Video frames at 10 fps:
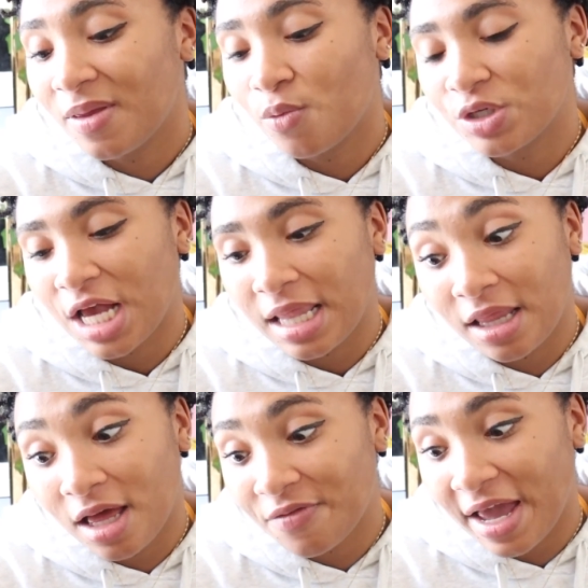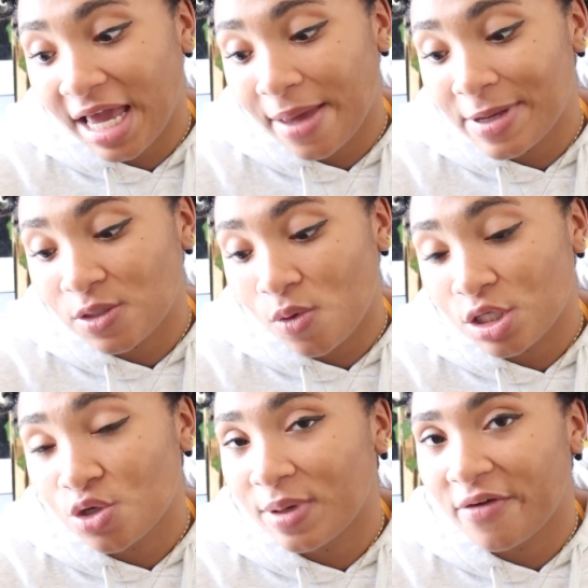which I love that game as well
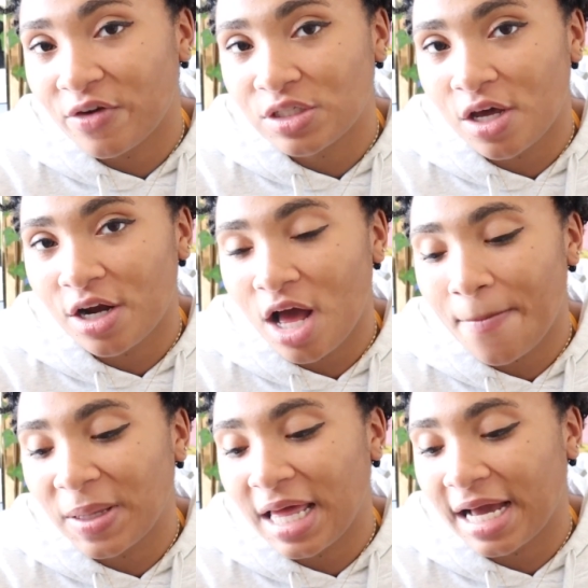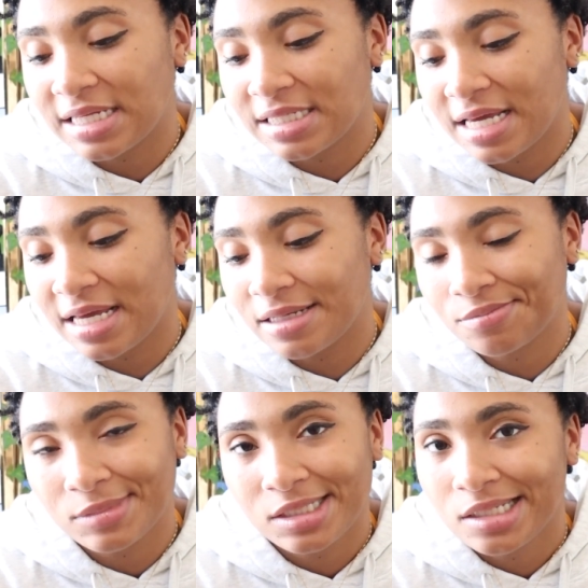too when I first started up. But like I
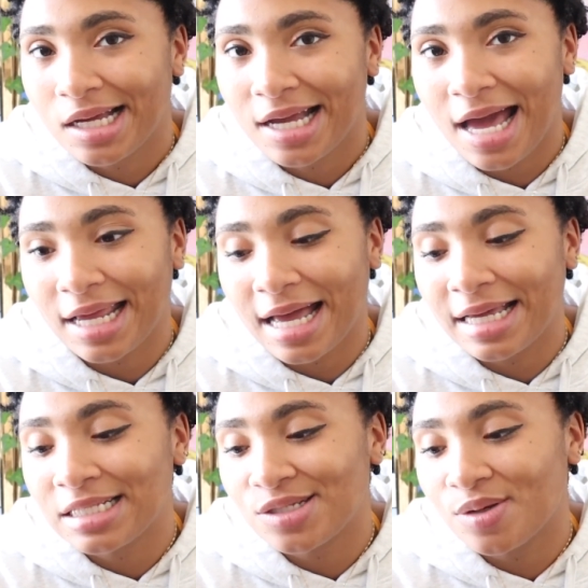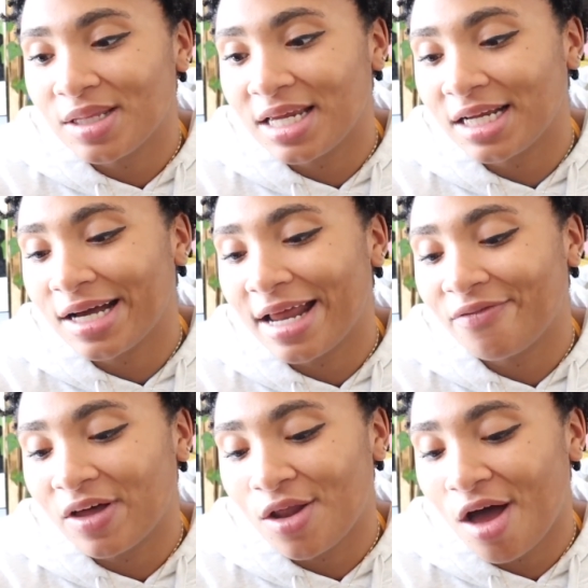said, kind of got into it, then it kind
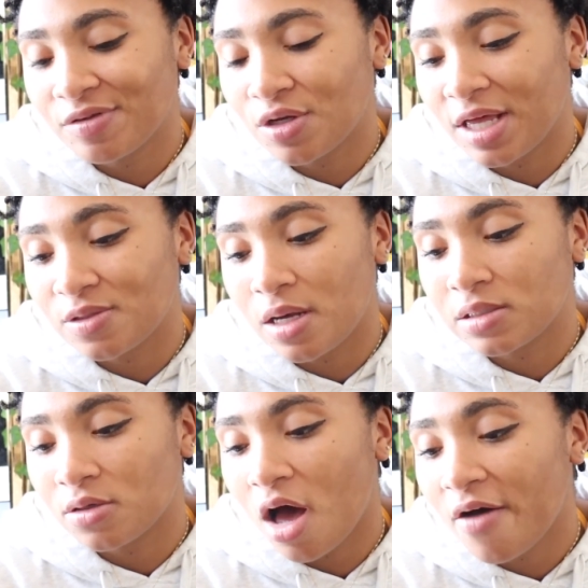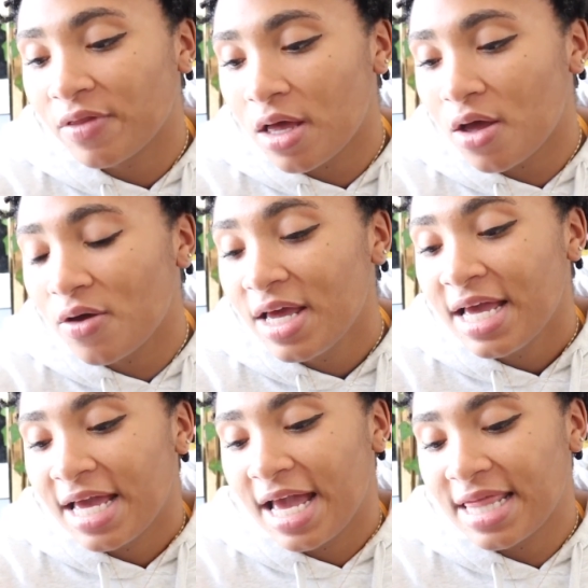of fell off, so that's why it's on offload.
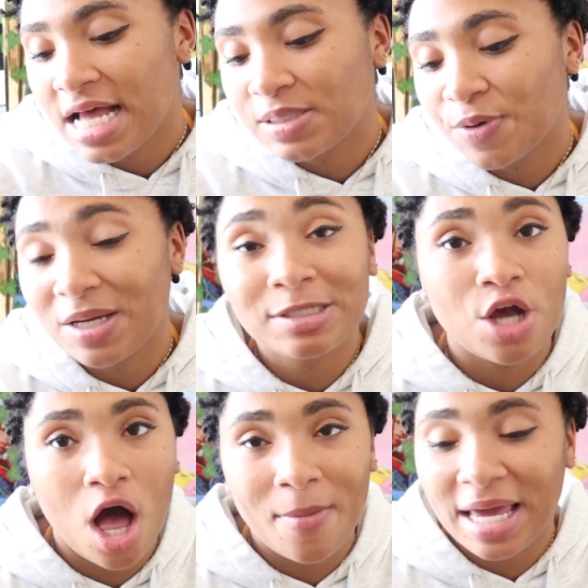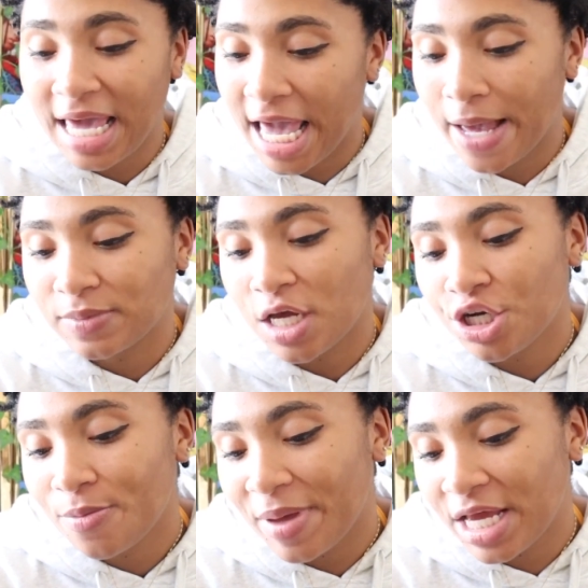And that's pretty much all my games.
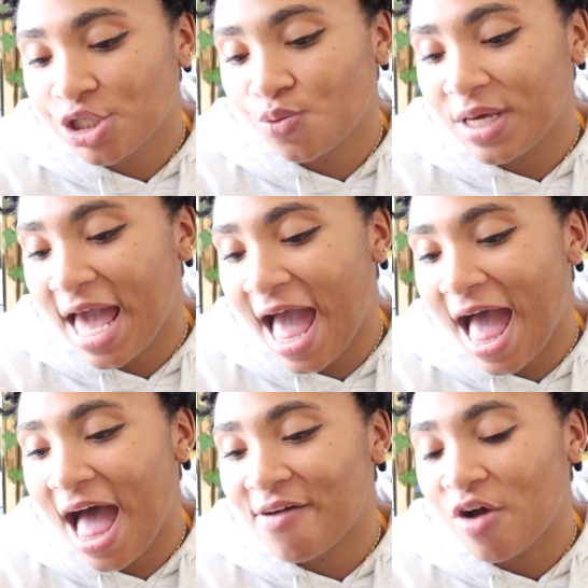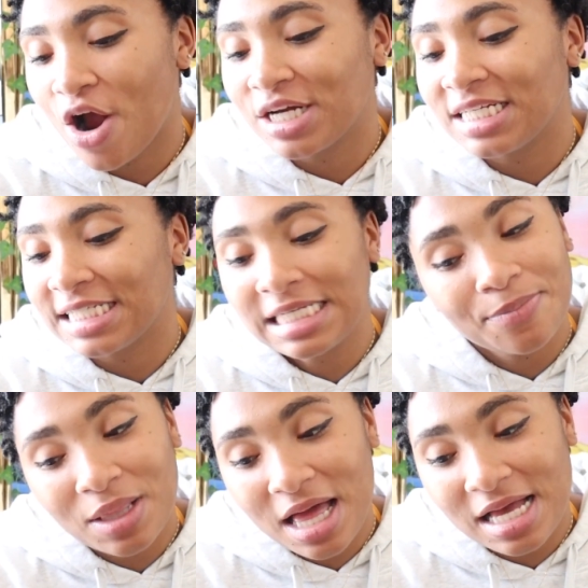Under binge we have our
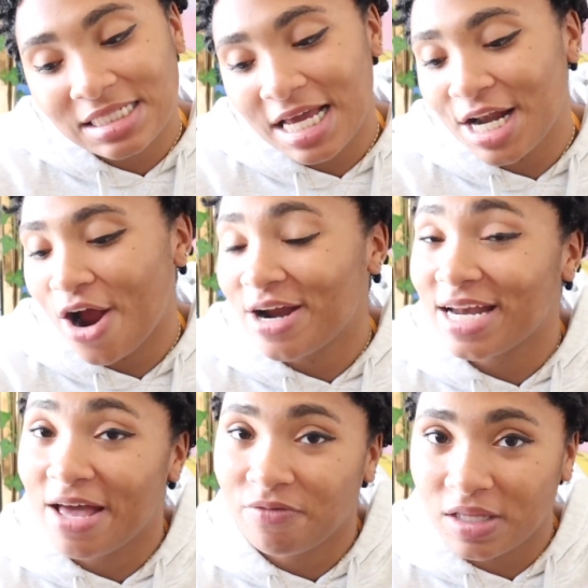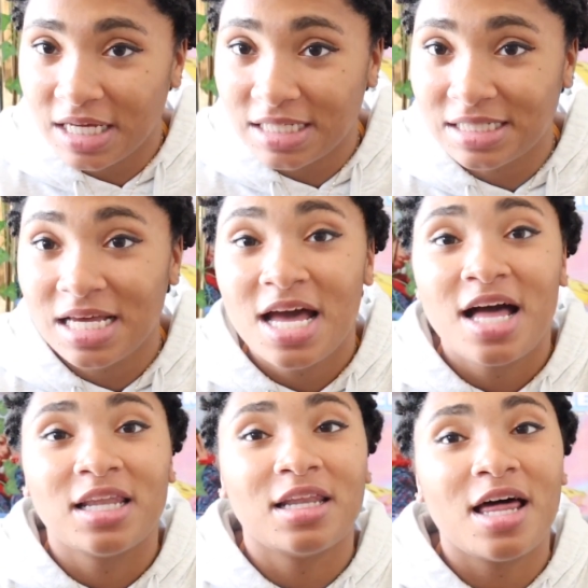Disney Plus and our Netflix.
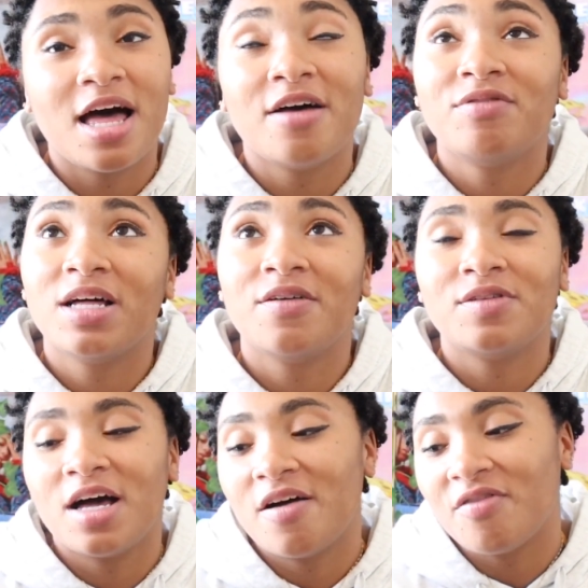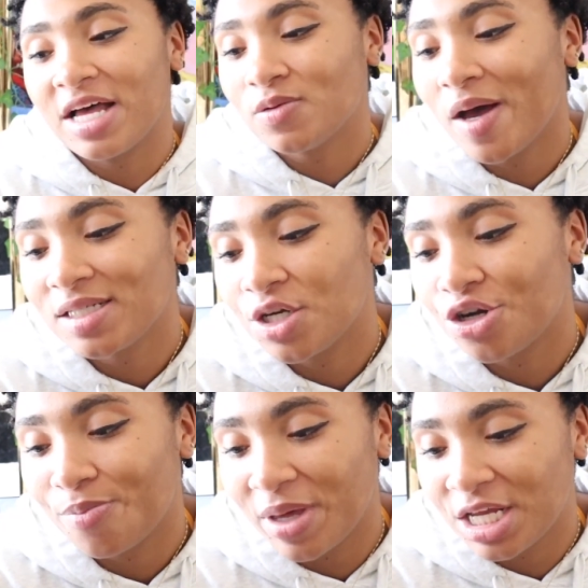Love. That's why it's
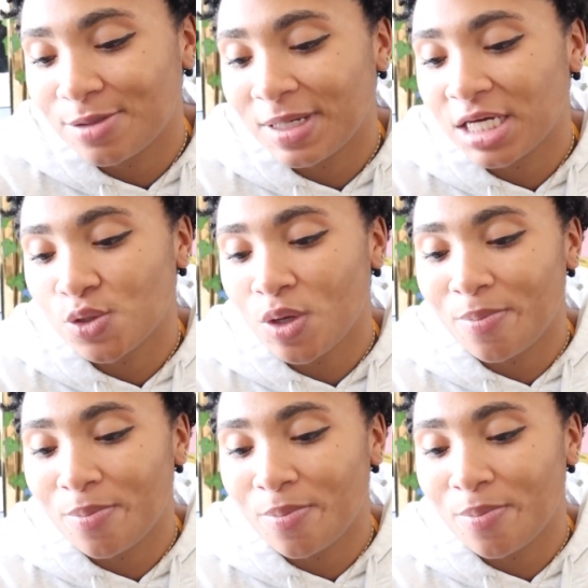under binge, because